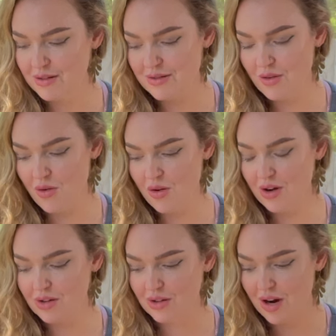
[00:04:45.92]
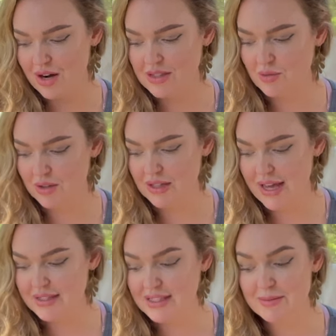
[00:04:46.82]
oracle cards were
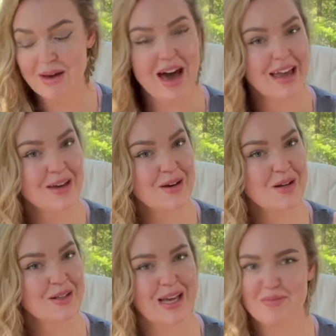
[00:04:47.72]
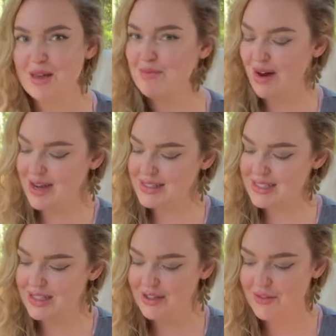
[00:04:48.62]
like, smile, like be
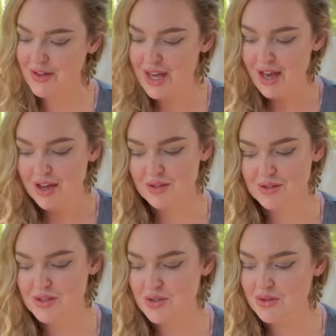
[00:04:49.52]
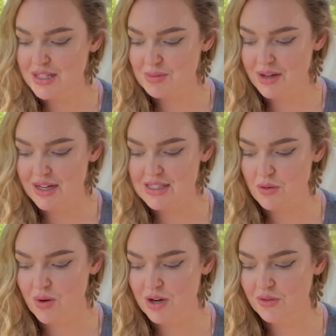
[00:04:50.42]
positive. You'll soon experience a
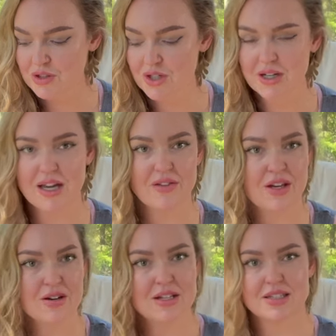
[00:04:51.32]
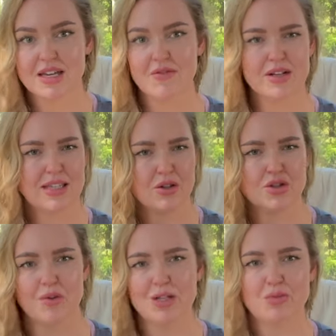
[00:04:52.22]
wonderful journey of inner discovery. It's like
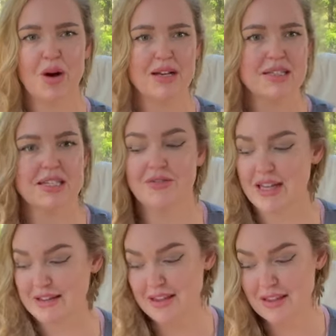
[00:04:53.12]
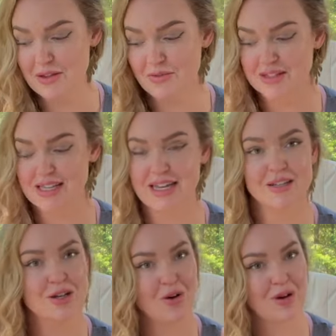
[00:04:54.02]
so much positivity. And then the other one's like,
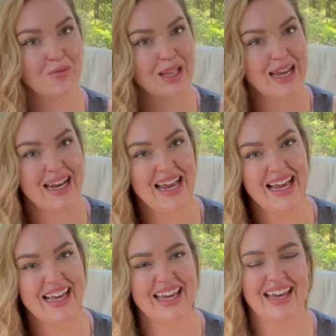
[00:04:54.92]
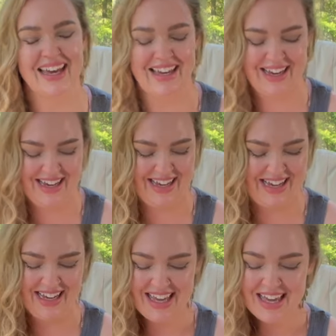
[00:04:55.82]
no complaining.
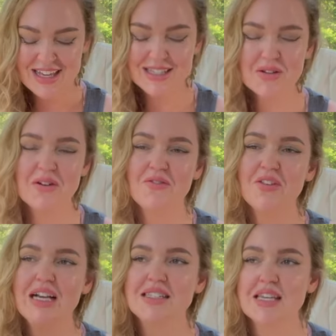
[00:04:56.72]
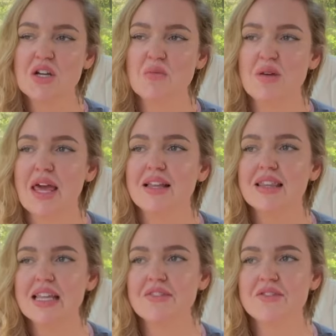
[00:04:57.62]
So it feels like you're being
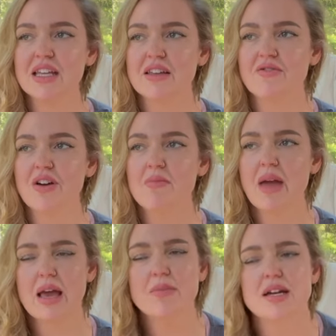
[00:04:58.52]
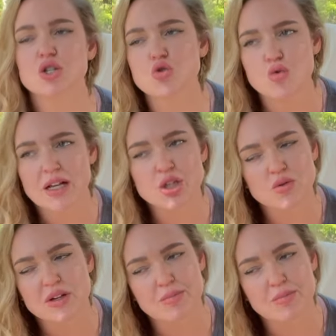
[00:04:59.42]
lifted from maybe a drudgery